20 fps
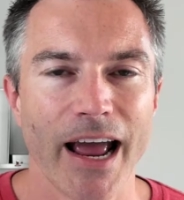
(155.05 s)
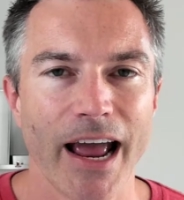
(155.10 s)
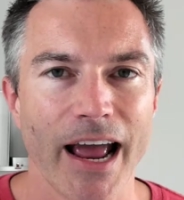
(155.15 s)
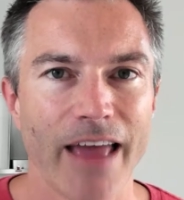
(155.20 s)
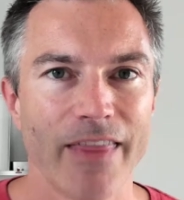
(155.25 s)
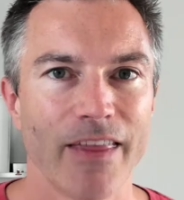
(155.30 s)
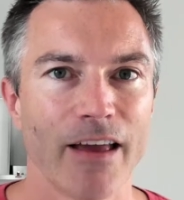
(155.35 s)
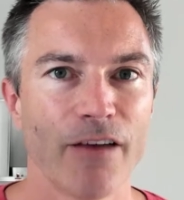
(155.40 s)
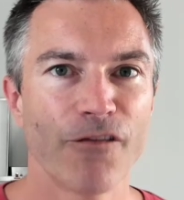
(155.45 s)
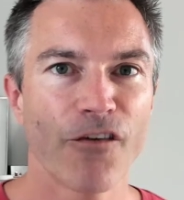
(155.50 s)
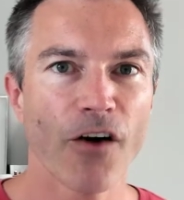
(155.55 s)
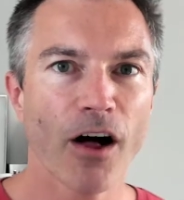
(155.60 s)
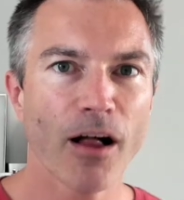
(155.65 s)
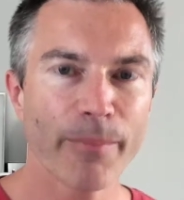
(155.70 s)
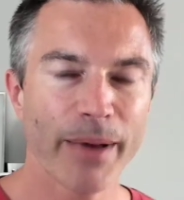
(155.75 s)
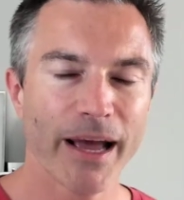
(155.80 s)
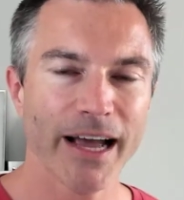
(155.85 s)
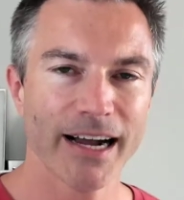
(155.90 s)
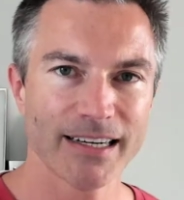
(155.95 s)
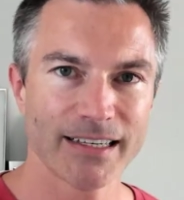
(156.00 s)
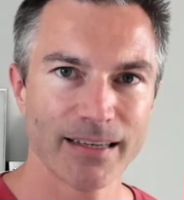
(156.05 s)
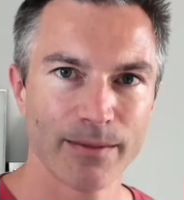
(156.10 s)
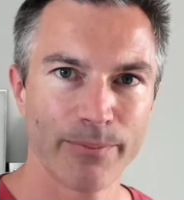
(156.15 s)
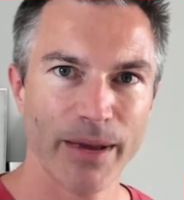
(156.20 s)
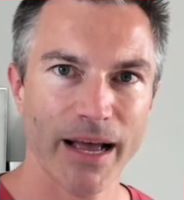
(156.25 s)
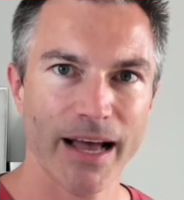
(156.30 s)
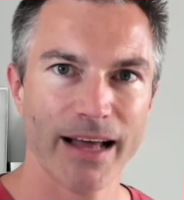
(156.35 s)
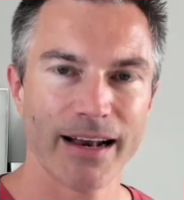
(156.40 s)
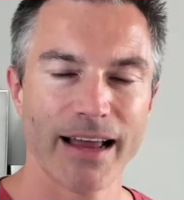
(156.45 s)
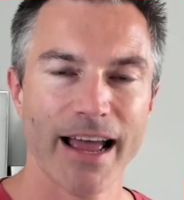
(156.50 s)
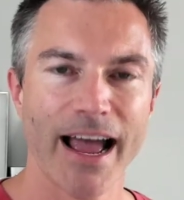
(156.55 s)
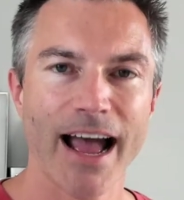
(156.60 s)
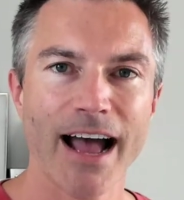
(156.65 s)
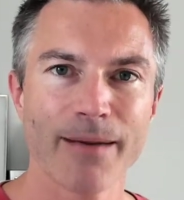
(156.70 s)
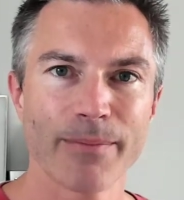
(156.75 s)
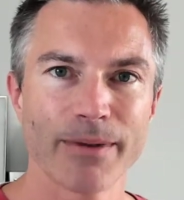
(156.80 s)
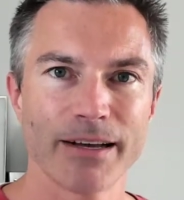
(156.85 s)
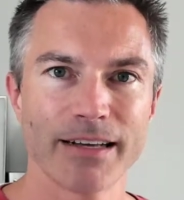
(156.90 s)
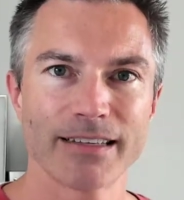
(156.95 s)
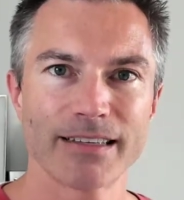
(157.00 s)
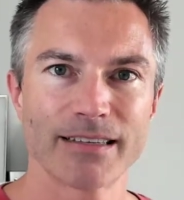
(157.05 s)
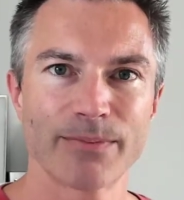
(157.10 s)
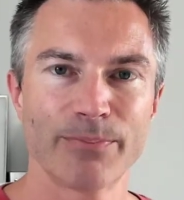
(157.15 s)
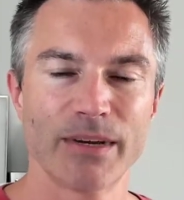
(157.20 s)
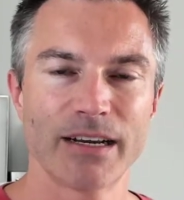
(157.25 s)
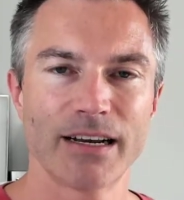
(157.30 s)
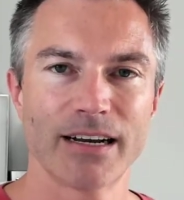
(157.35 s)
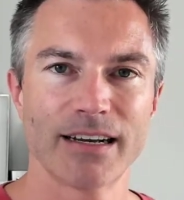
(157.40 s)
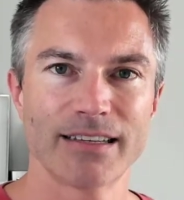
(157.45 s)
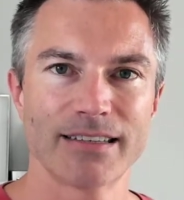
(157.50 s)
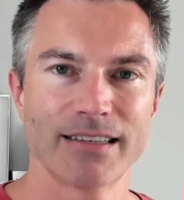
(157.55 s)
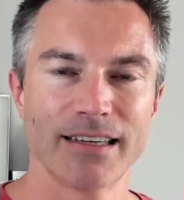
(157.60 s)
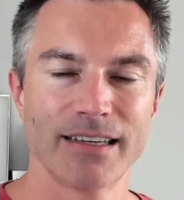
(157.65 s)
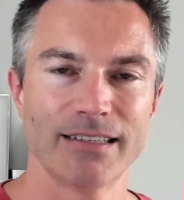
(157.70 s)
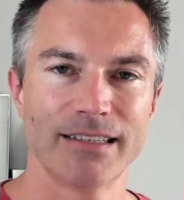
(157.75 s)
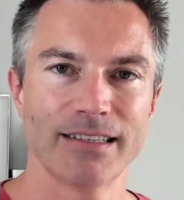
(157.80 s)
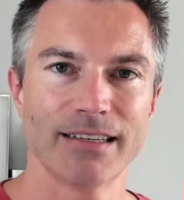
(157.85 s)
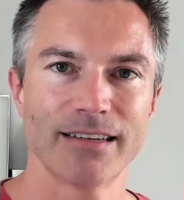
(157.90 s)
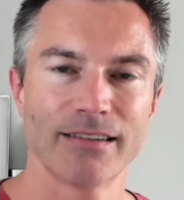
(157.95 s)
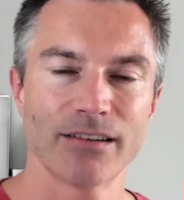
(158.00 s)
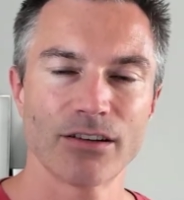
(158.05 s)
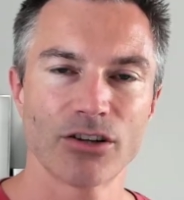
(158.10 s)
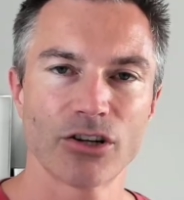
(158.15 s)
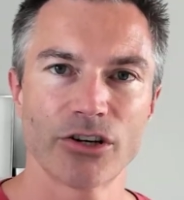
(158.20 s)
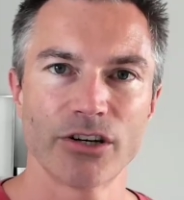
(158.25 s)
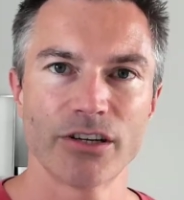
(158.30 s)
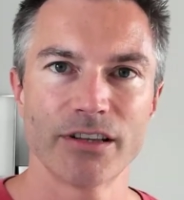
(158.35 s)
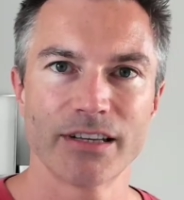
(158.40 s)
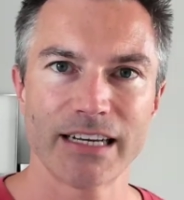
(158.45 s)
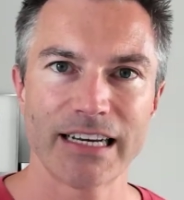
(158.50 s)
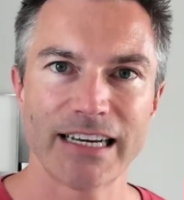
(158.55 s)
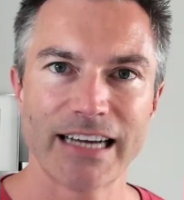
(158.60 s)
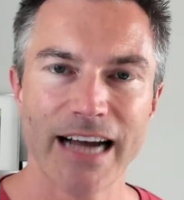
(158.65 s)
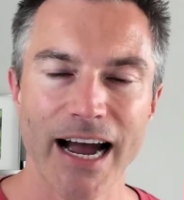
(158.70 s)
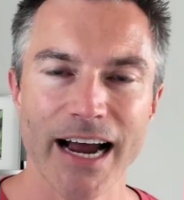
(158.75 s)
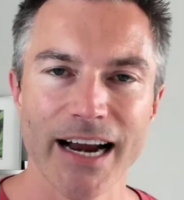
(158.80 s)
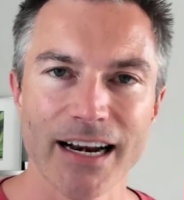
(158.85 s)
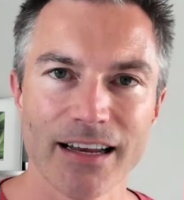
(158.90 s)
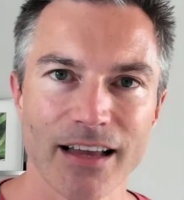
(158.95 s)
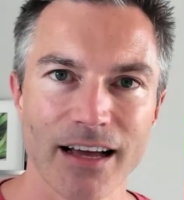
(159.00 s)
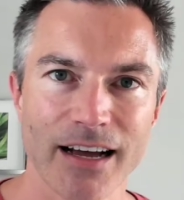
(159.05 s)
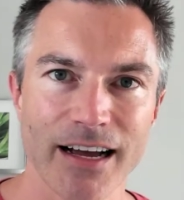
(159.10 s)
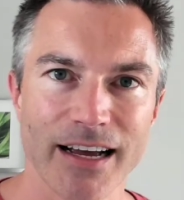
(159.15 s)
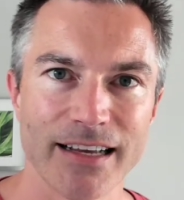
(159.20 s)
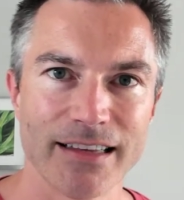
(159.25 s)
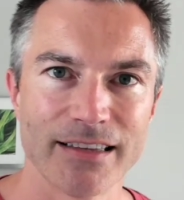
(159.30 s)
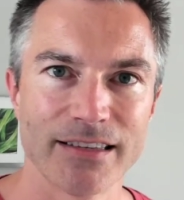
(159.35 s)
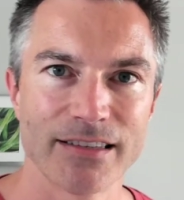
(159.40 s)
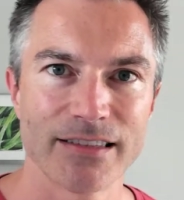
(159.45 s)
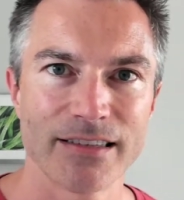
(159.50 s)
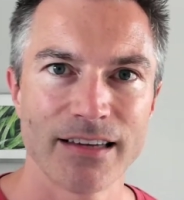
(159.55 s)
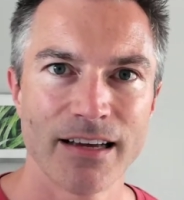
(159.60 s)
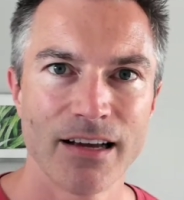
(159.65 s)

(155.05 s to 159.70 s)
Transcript: And they'd fall back to bad habits because they didn't learn the guidelines